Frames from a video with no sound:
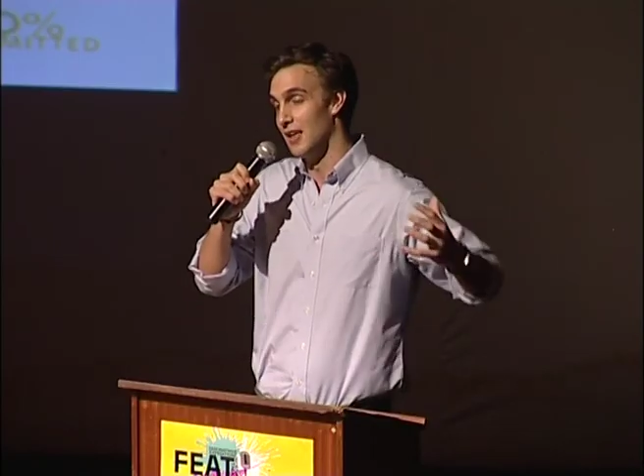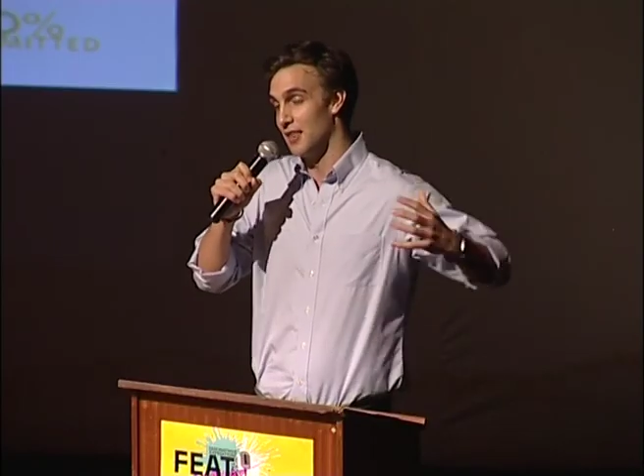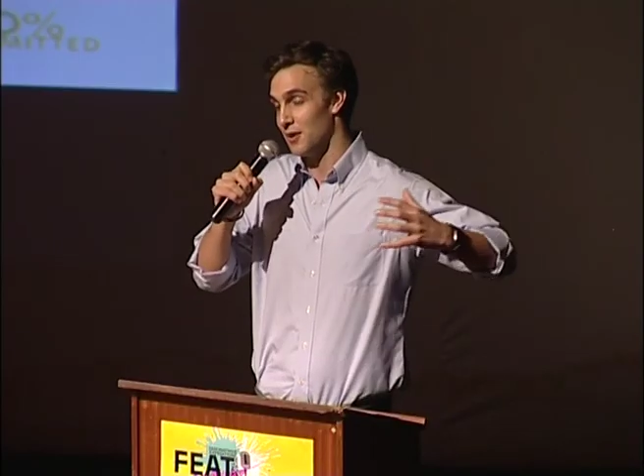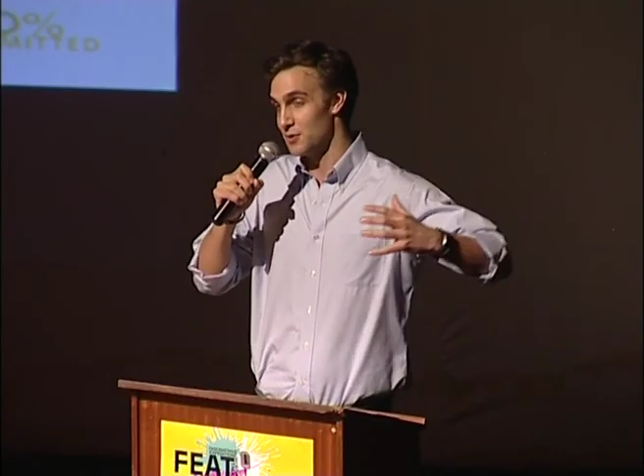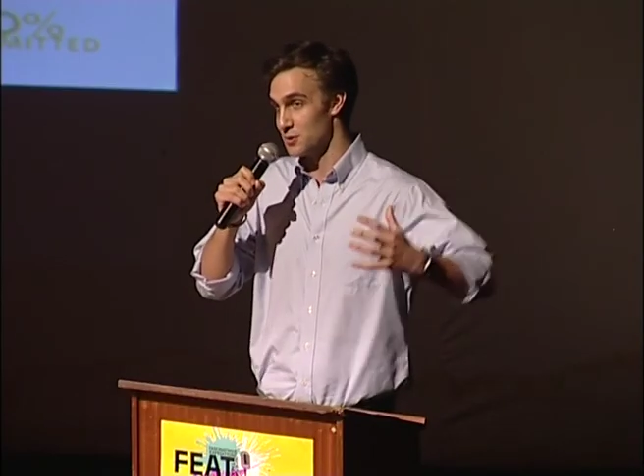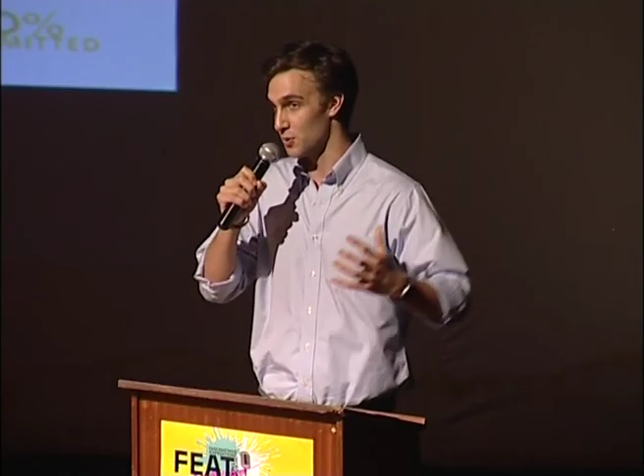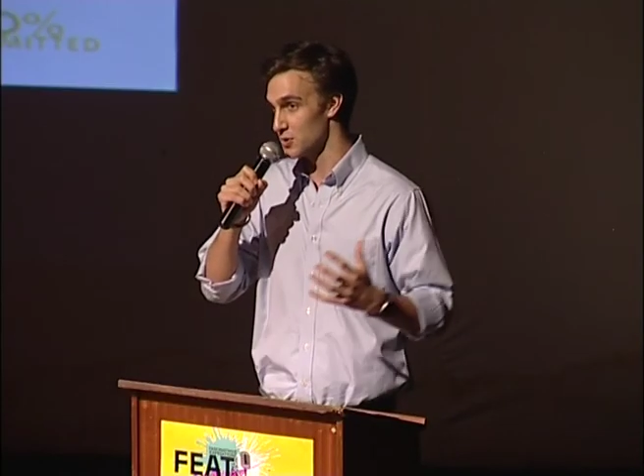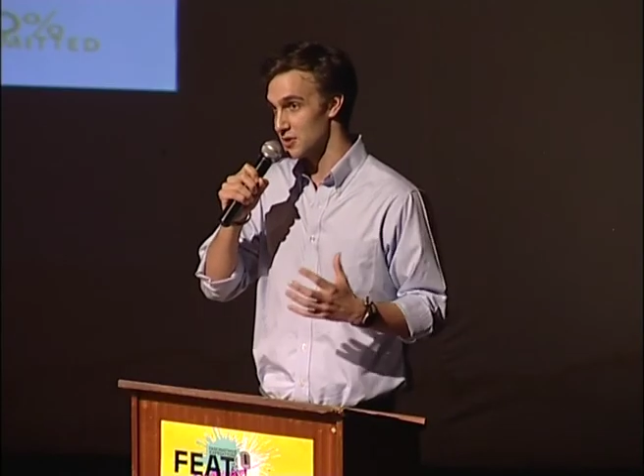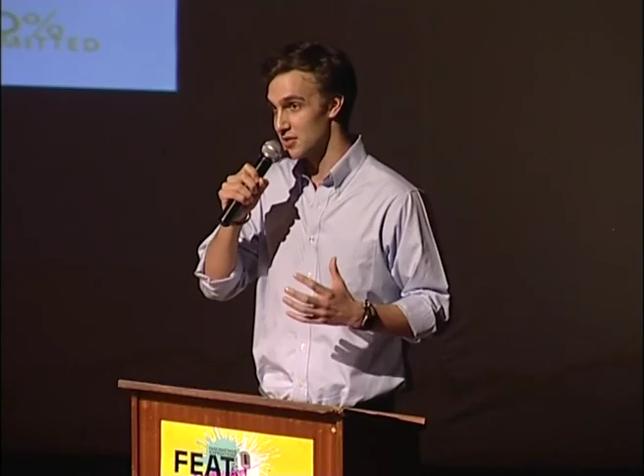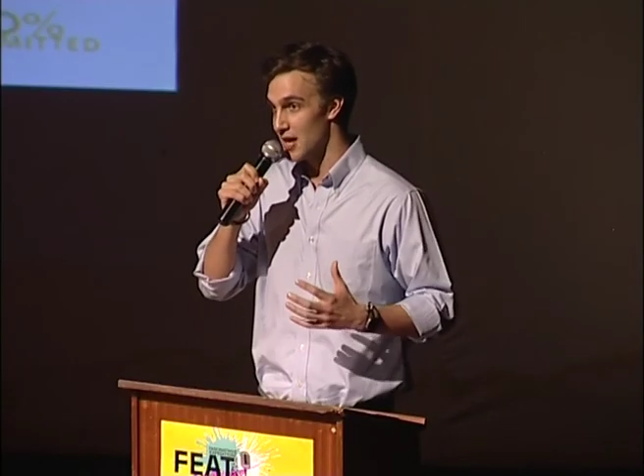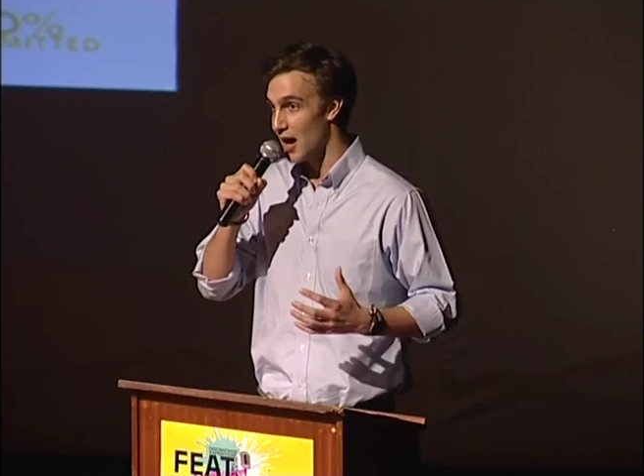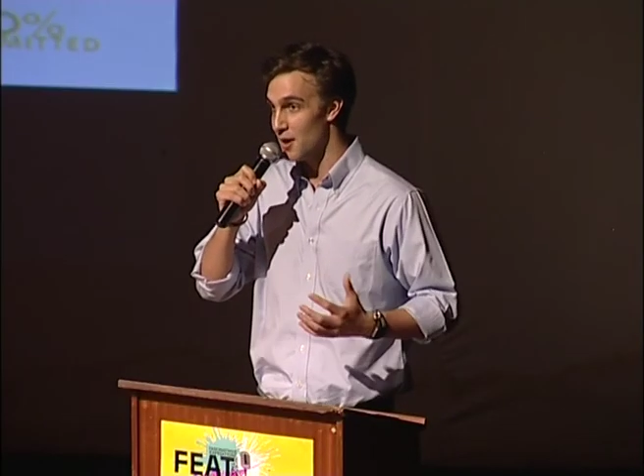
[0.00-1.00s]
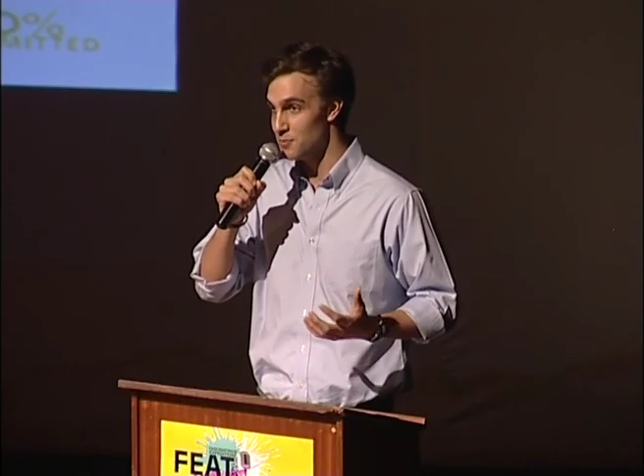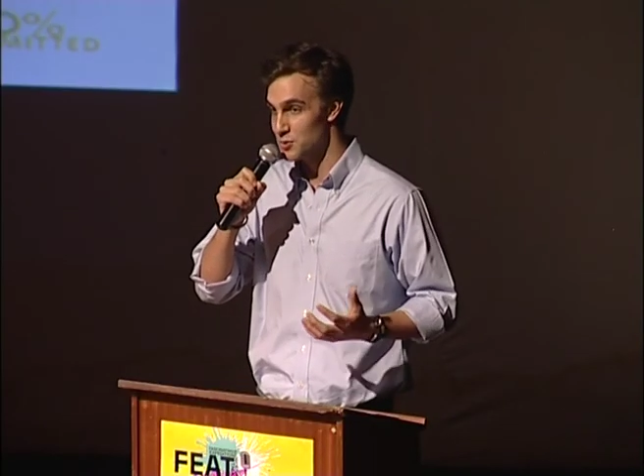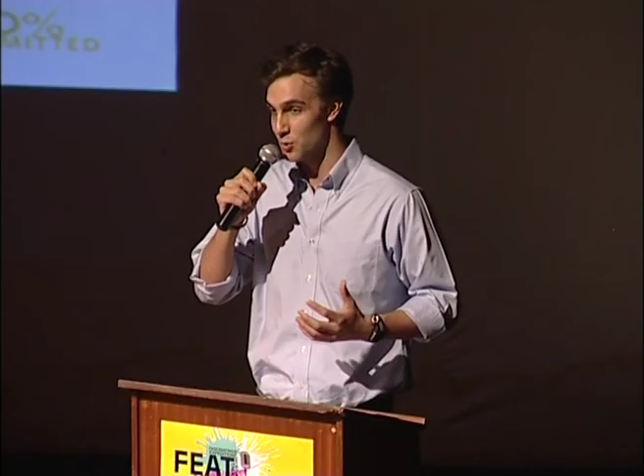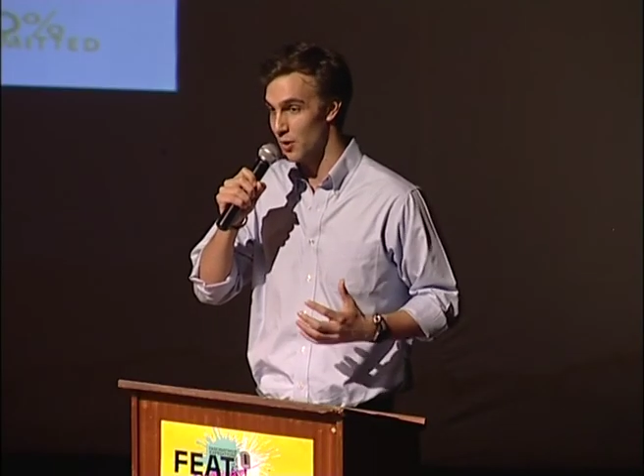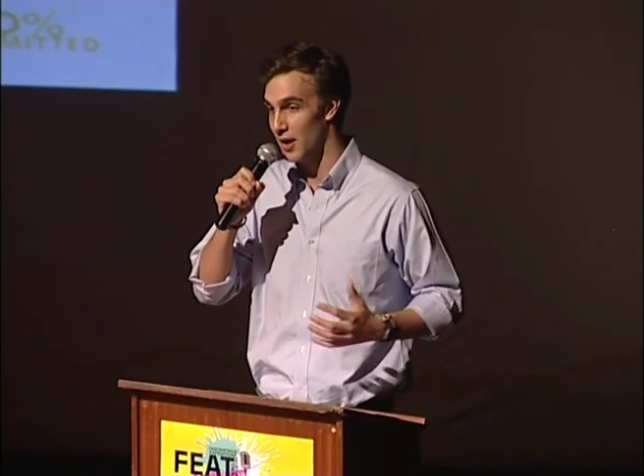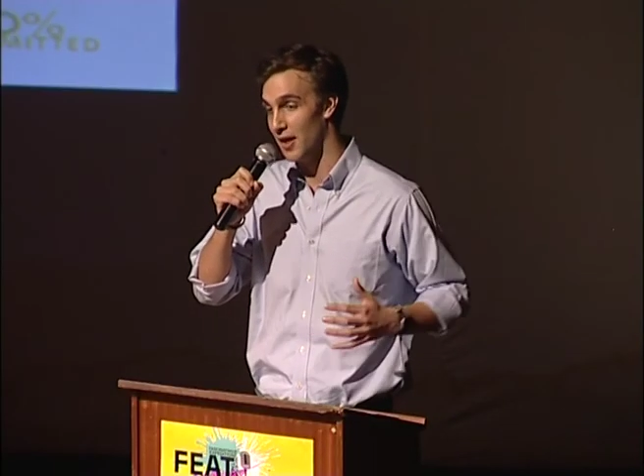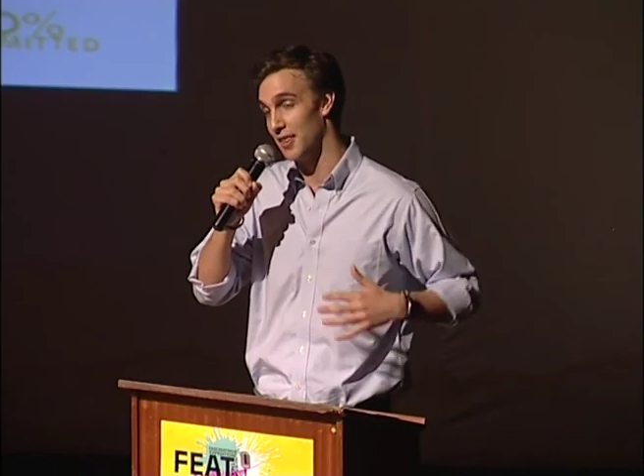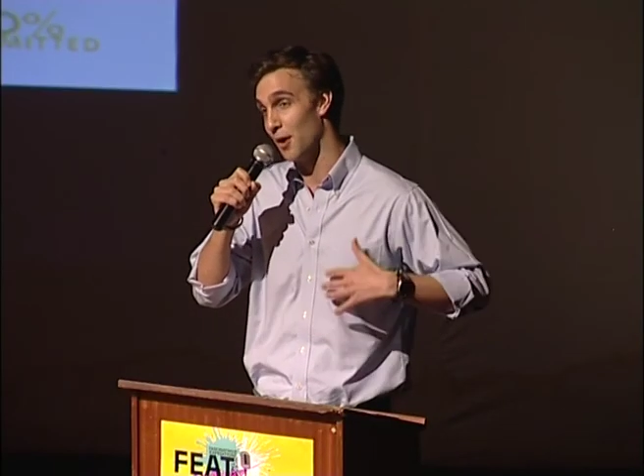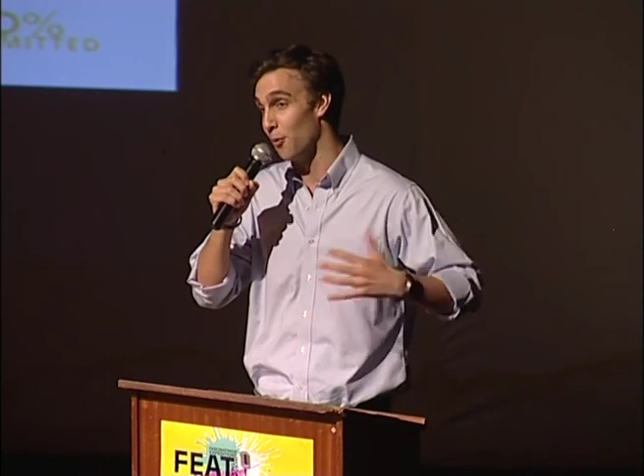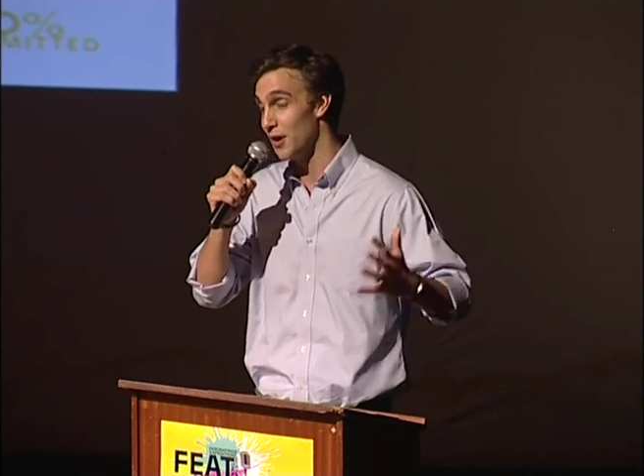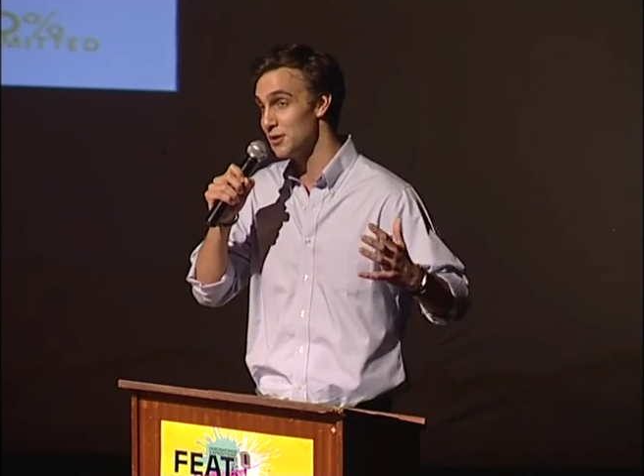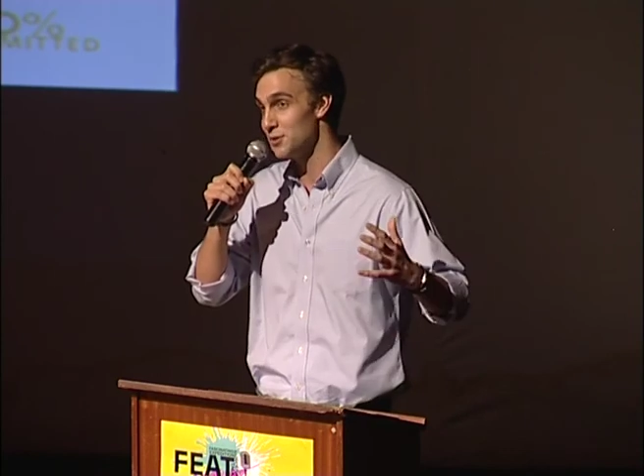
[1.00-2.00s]
there was also times where they
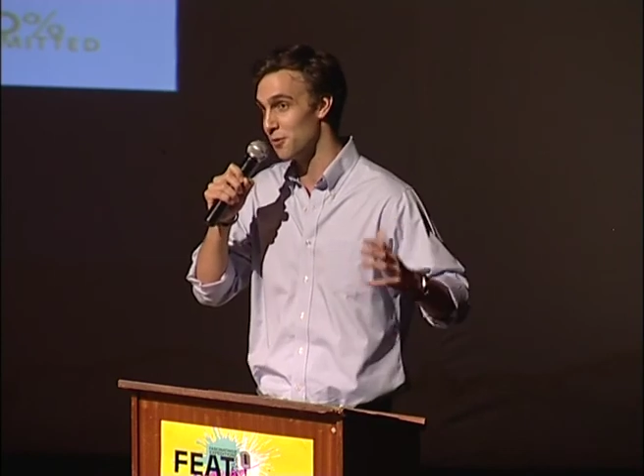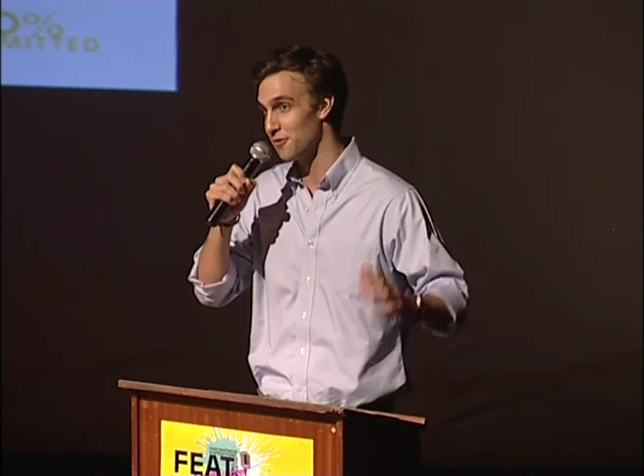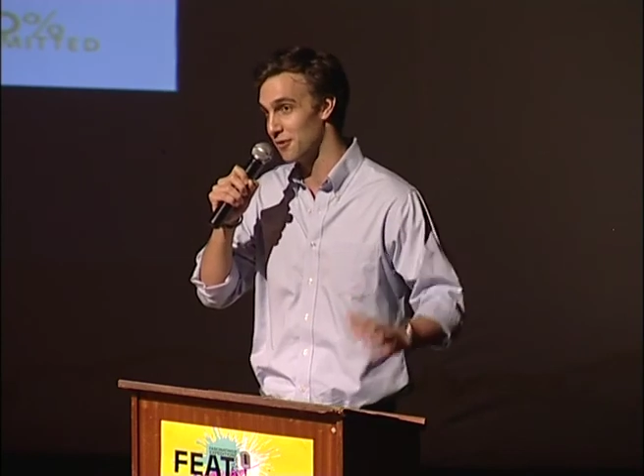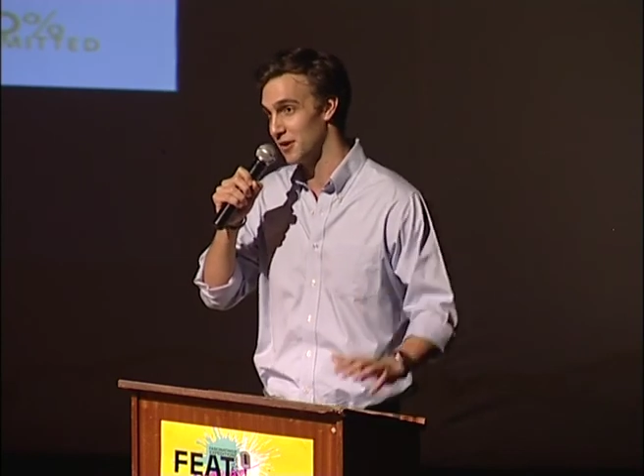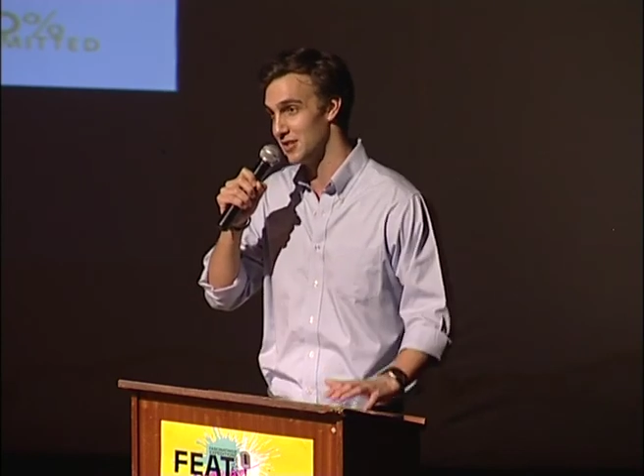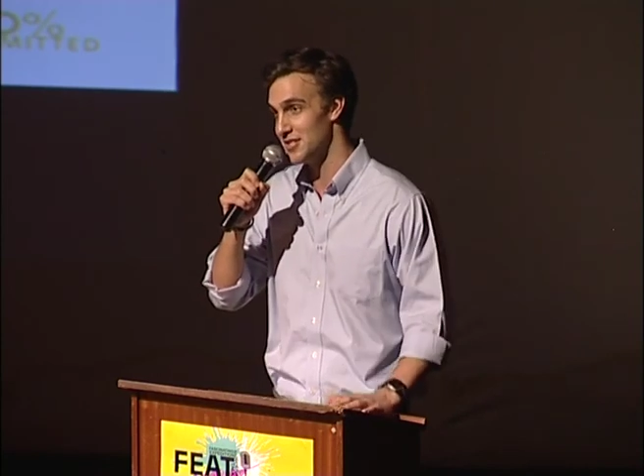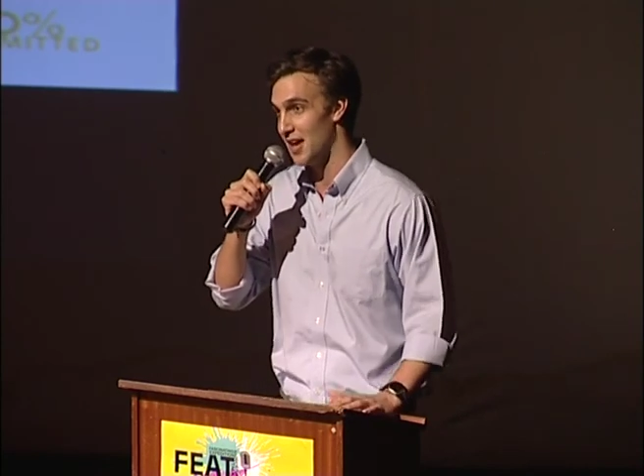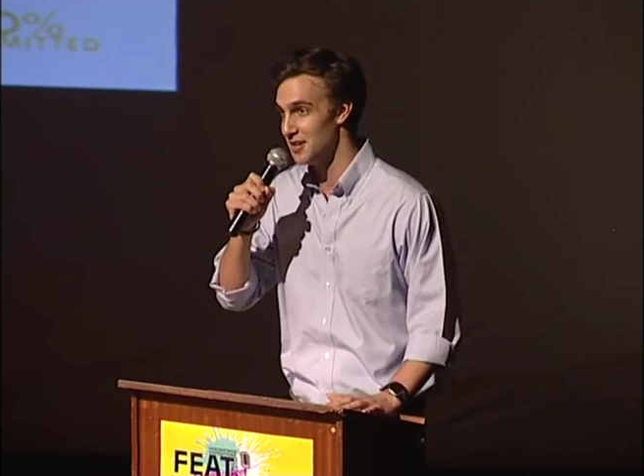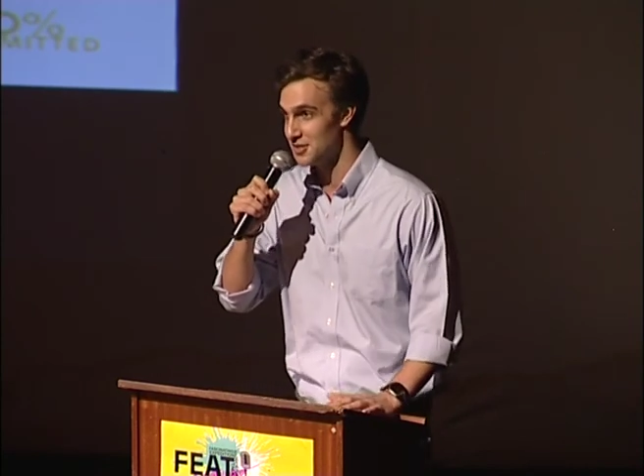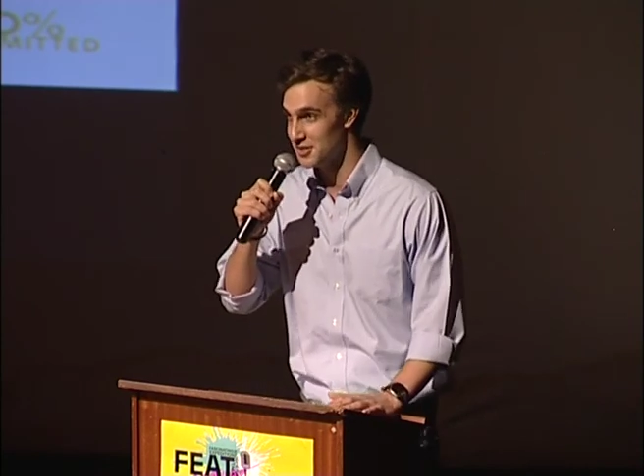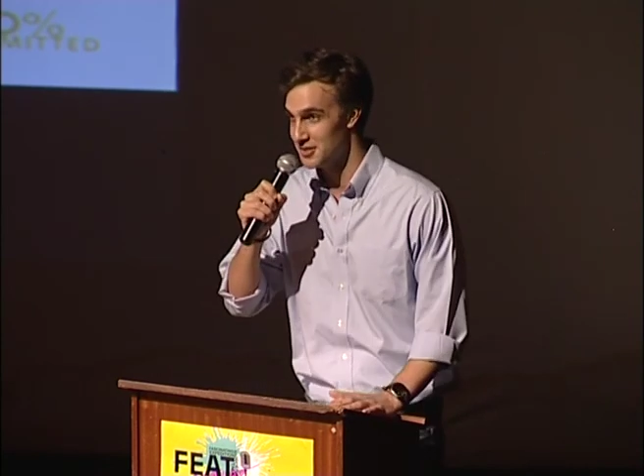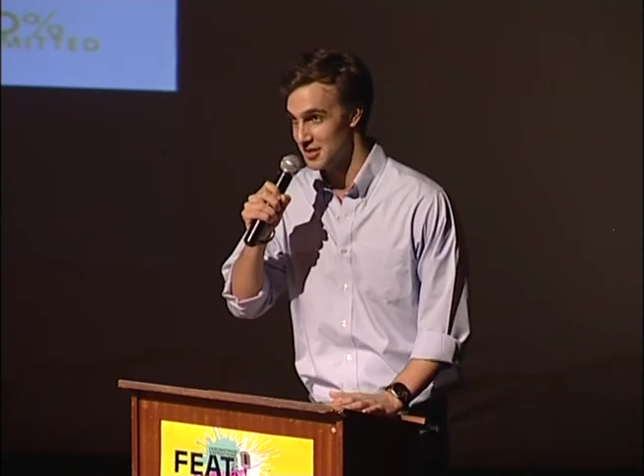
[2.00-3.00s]
went off on a tangent,